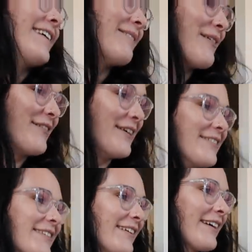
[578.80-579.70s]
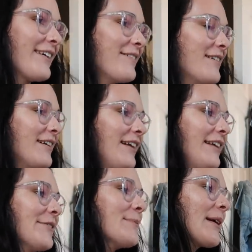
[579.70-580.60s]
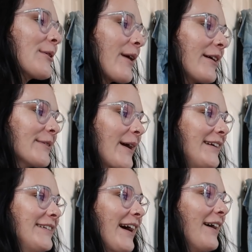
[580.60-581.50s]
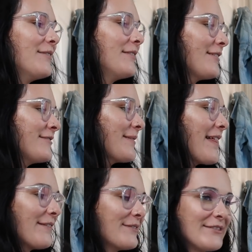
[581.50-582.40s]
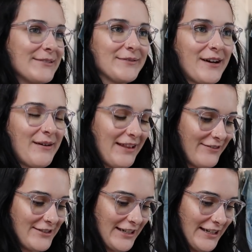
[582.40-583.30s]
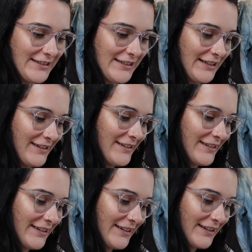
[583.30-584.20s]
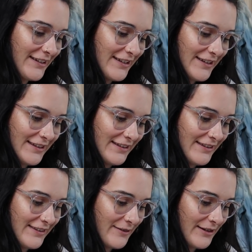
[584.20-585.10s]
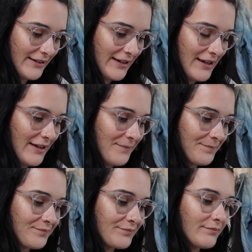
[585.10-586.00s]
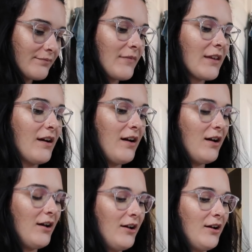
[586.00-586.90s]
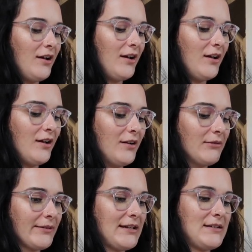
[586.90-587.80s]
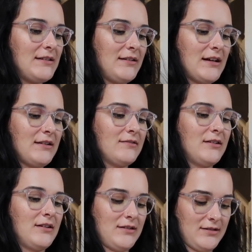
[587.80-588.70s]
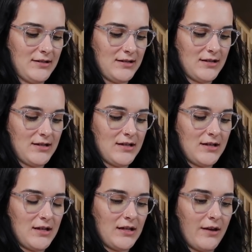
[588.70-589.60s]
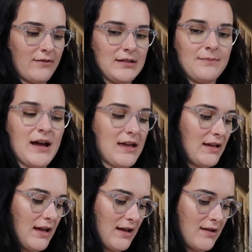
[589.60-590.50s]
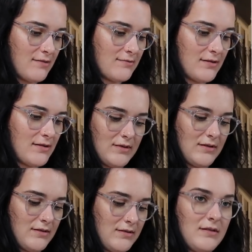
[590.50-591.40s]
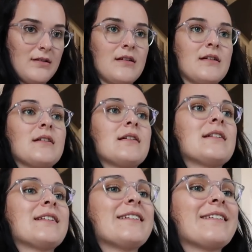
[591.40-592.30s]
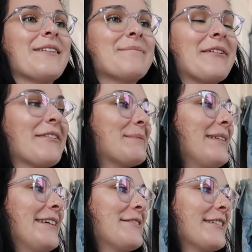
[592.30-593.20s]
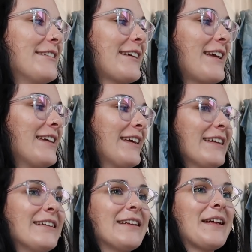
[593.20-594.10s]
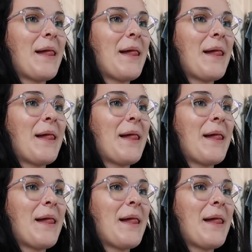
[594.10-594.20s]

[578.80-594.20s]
My phone's gonna go a little bit cray cray now. I wonder where that order's from. I'll have a check in a second. This is so exciting. What do I need to do now? Go onto my account and, oh my God, I'm literally shaking.